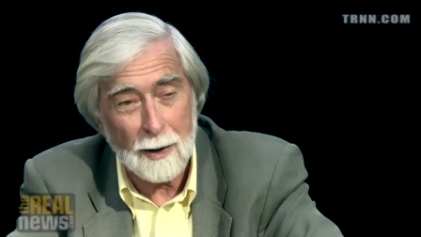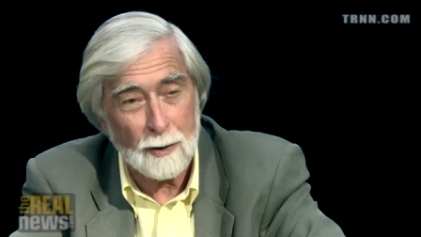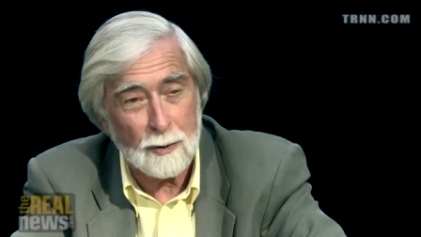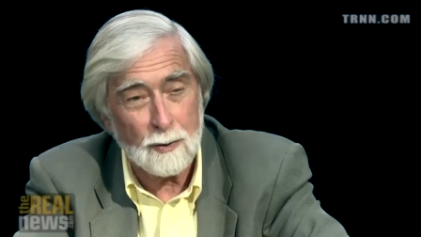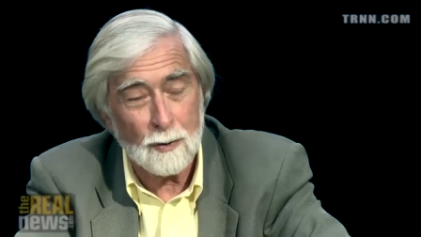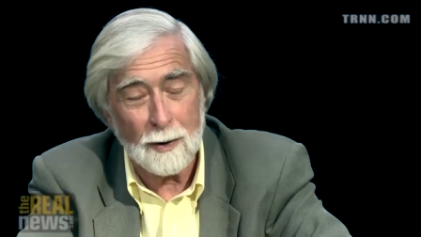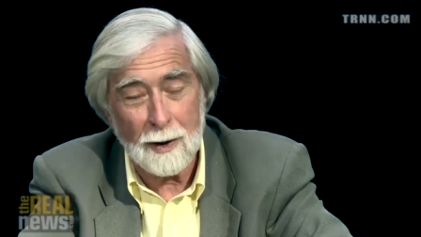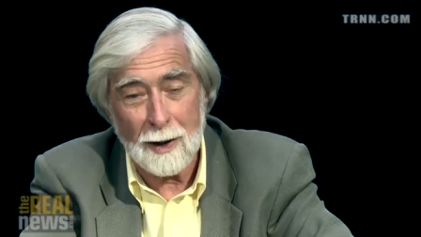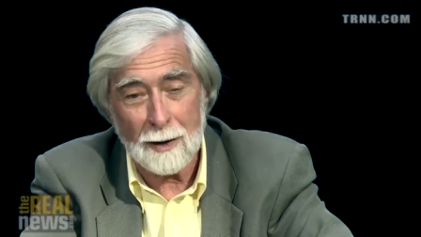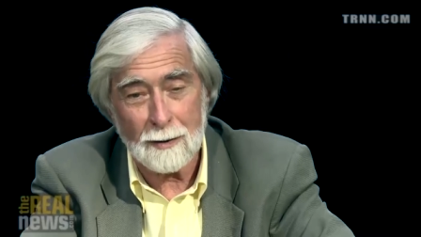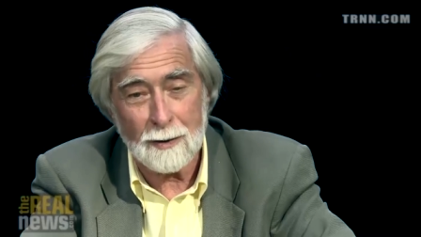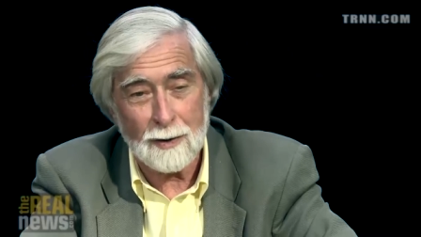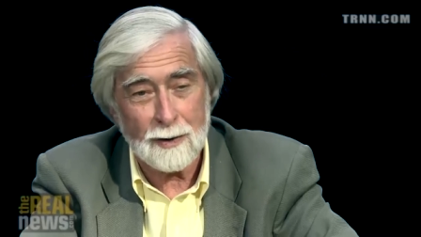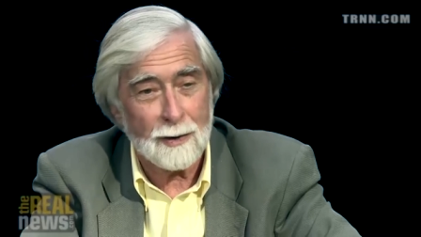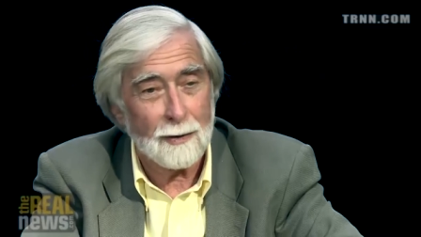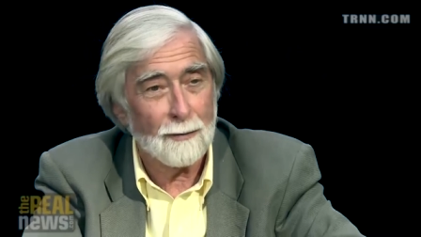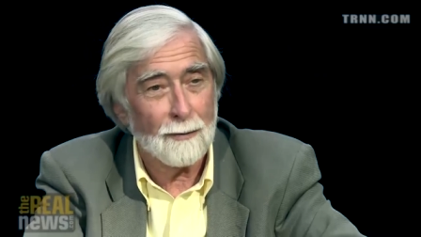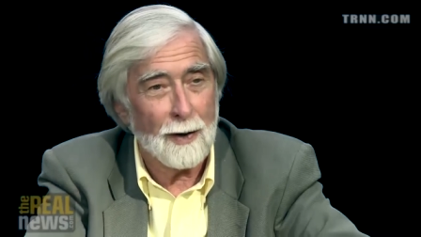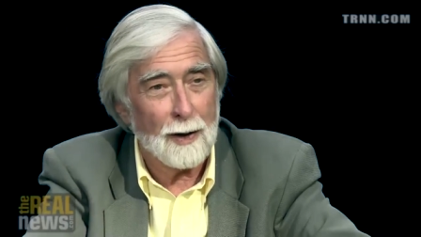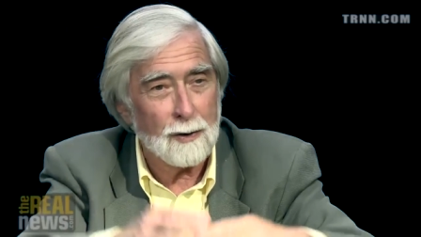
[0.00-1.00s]
did you get
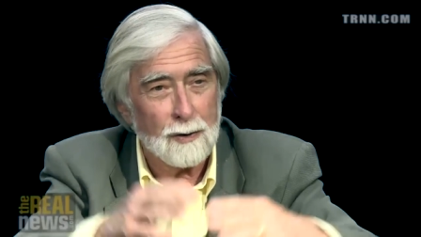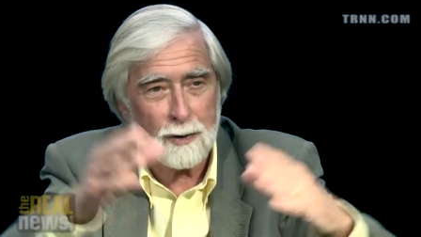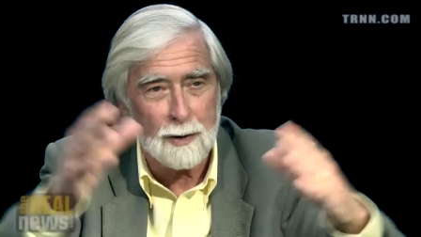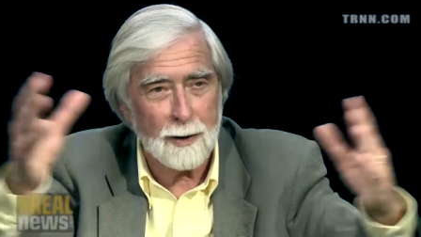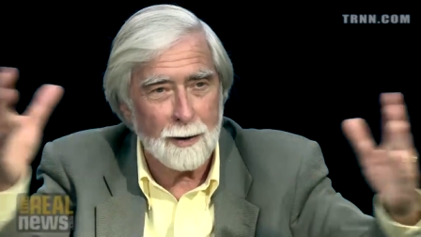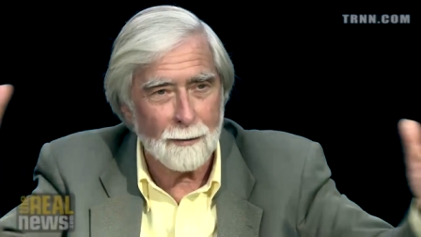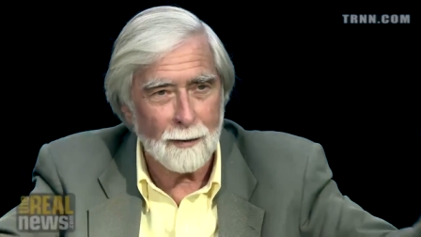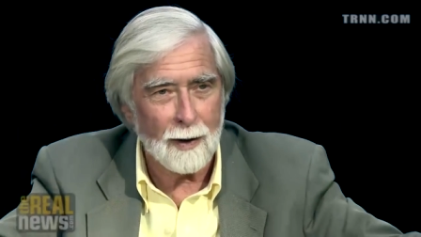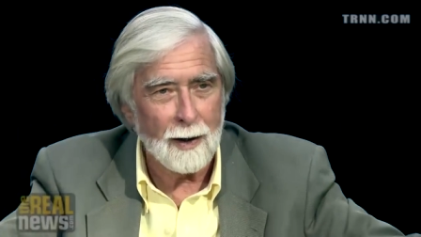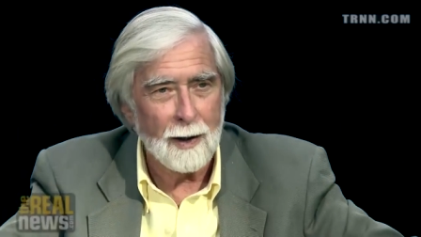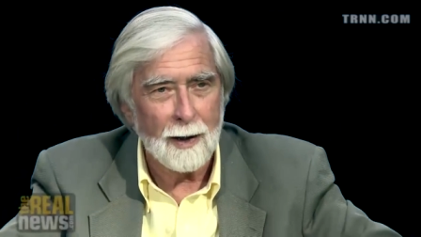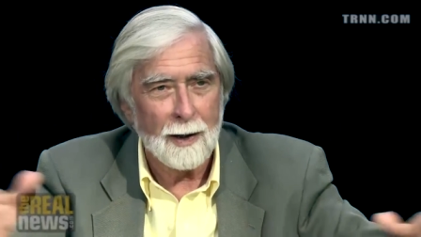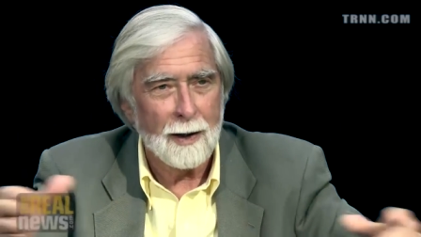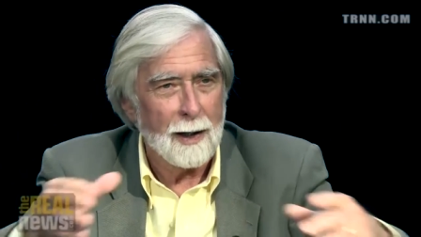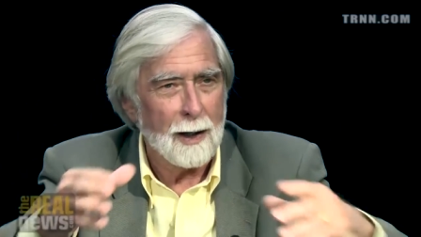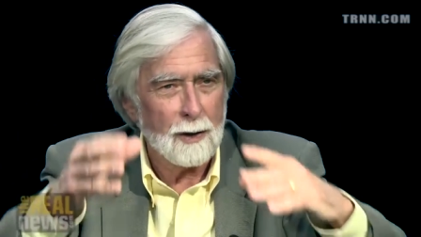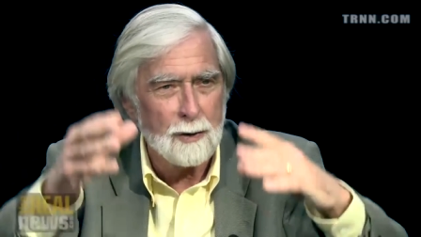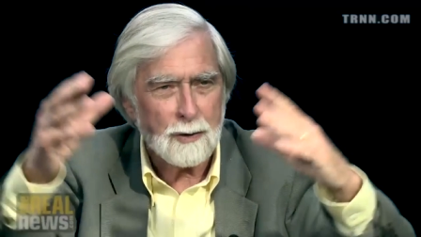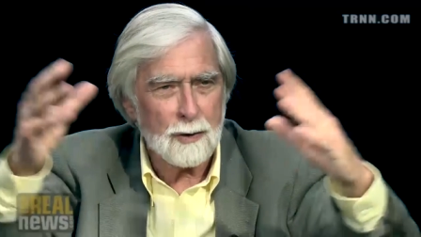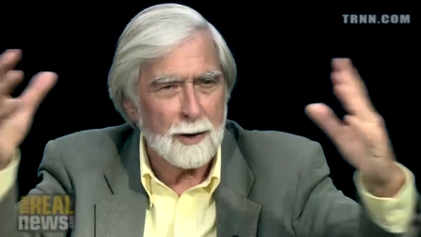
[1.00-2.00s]
this invention of an
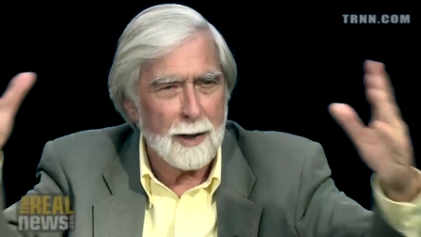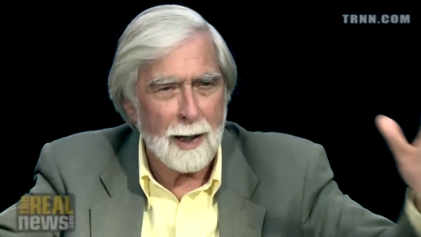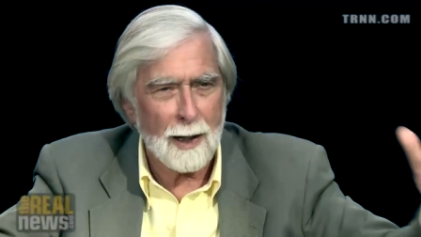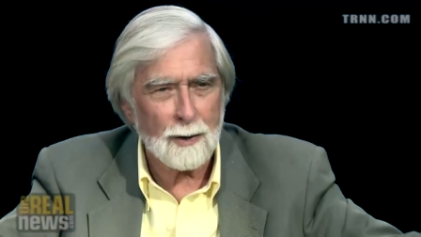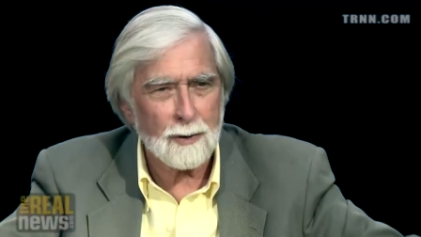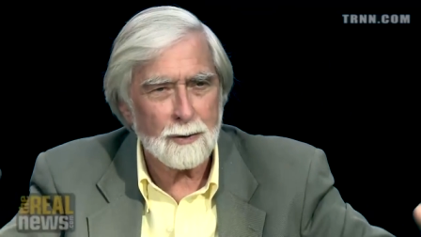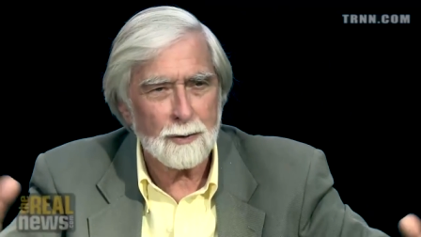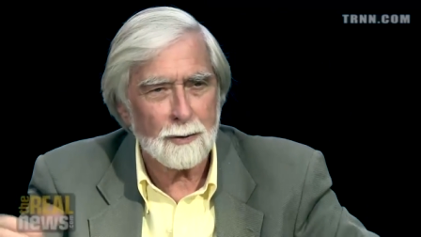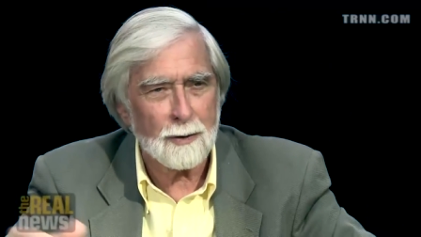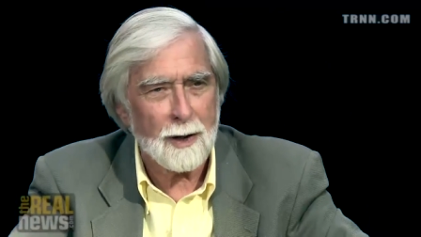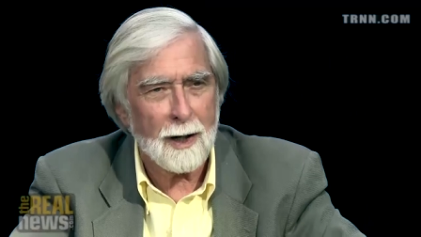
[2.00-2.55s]
international